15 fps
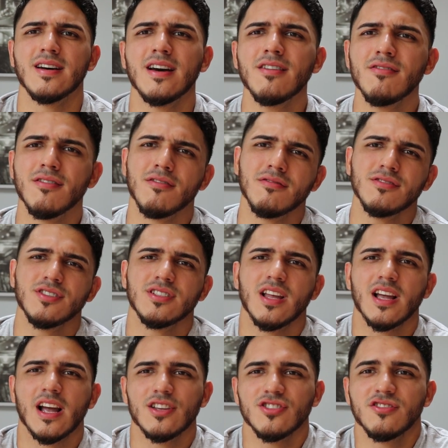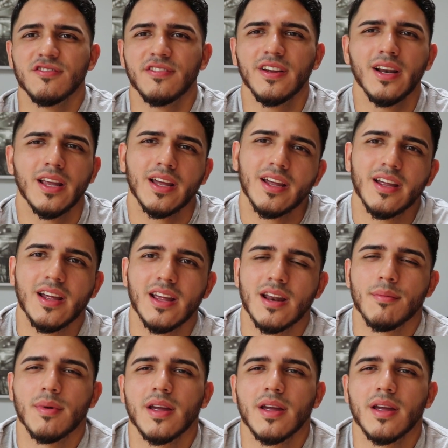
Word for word: I don't know. She's like, I just feel it. And I'm